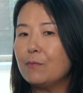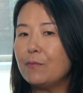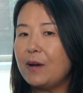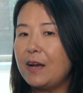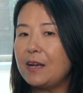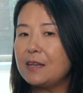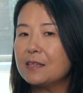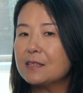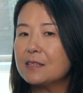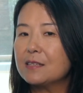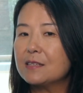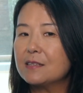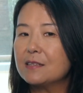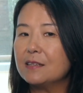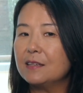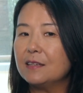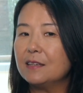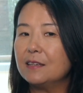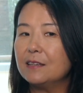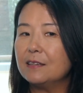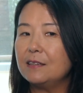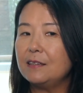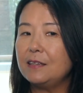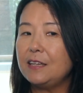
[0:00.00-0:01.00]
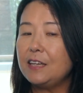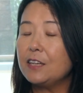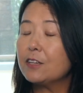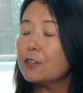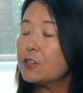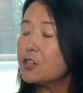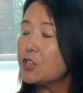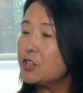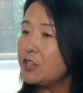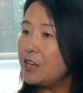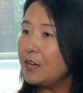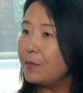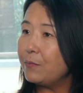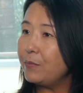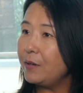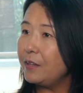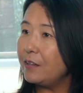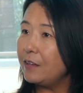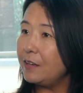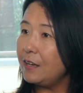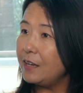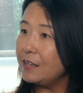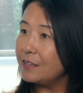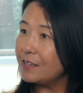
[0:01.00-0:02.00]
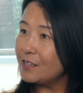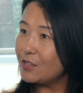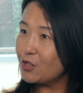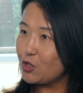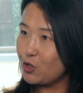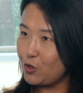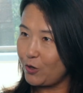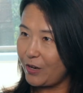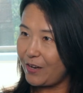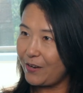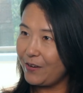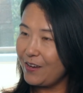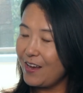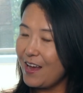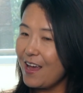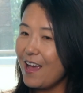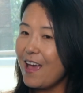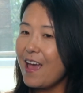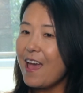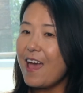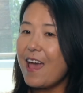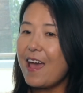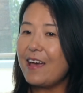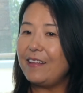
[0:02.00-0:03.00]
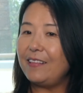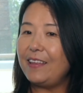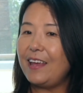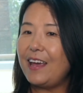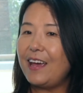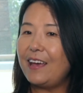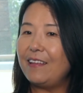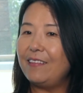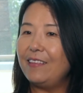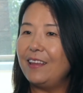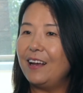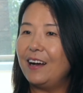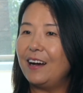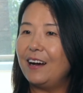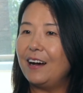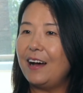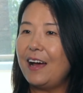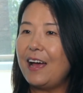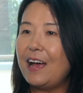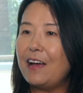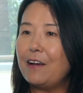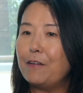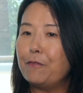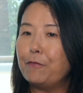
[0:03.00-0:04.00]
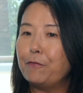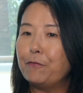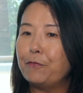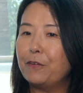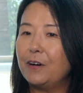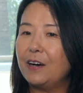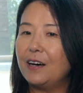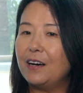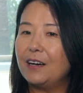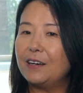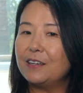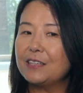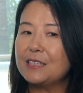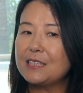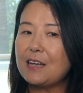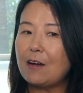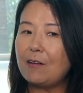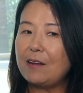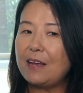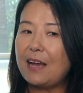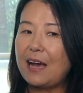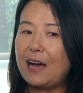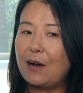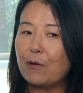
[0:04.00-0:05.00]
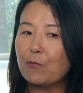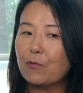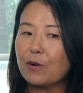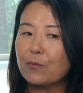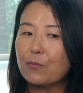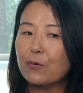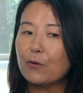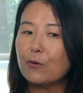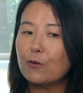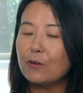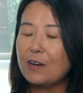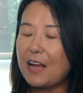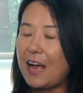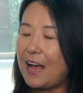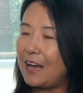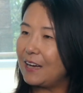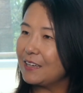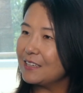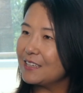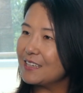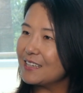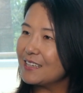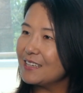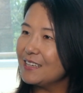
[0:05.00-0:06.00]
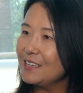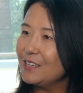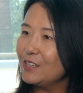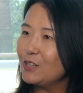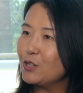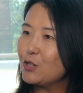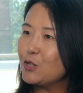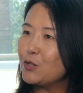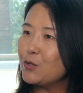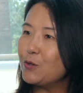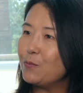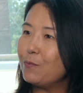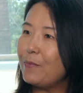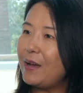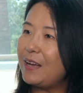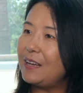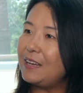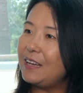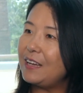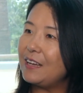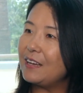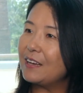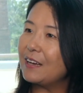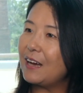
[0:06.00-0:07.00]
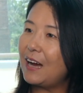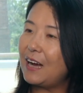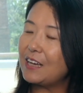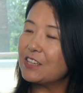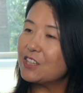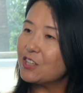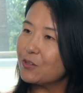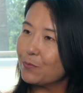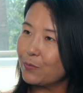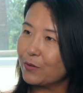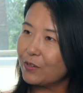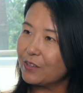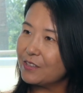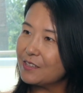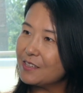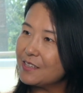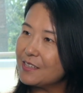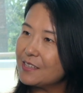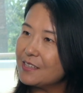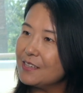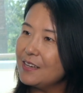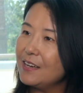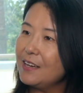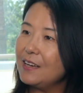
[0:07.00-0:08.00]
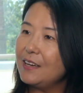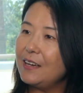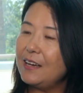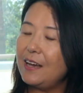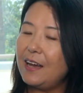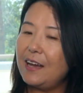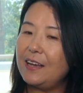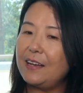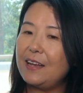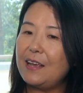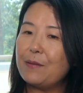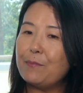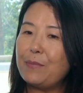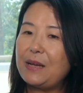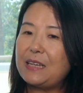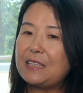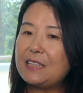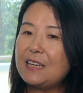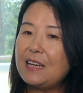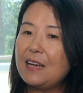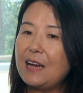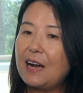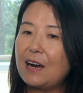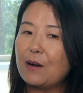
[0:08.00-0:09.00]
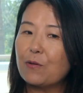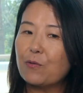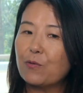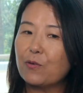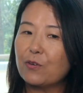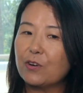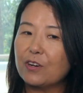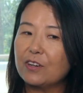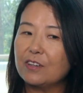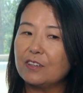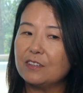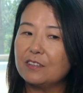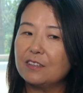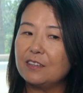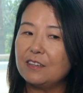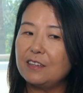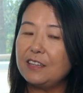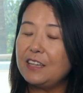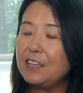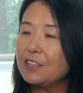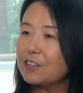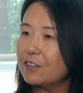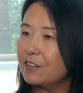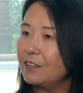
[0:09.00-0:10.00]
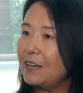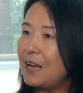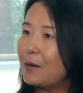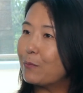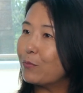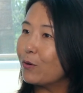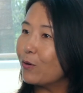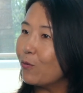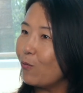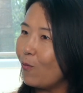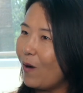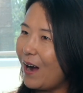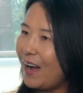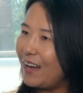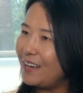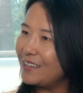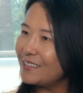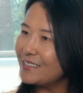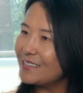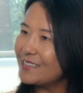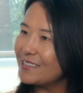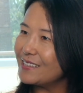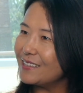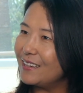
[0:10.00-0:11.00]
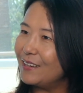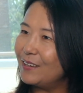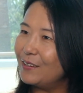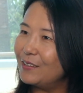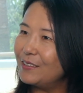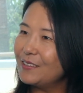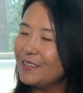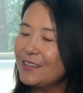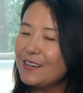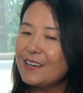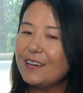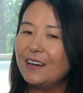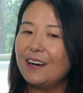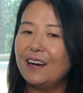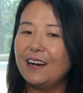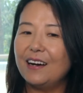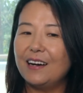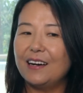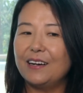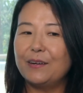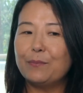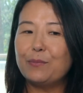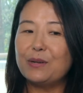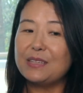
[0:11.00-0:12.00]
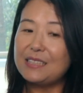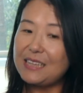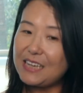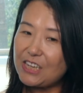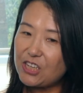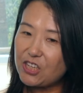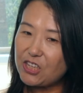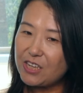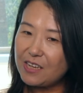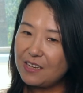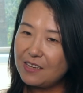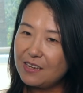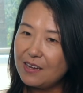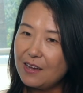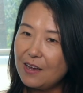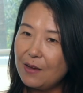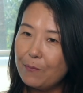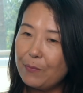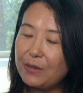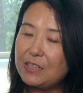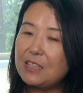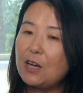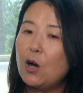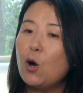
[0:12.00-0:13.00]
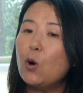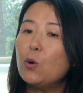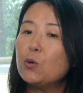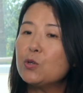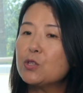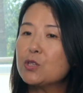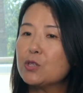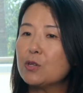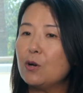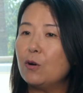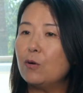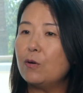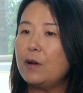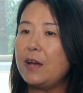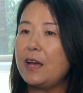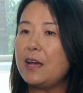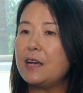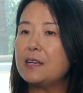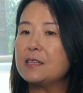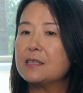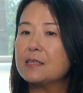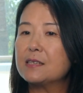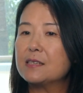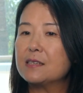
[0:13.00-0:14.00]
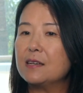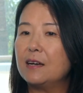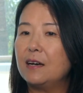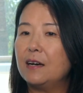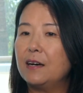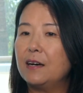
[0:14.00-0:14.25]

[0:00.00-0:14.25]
as the leadership in the industry, and then have selling our product to many customers, and then maintain the leader, number one's position, but also as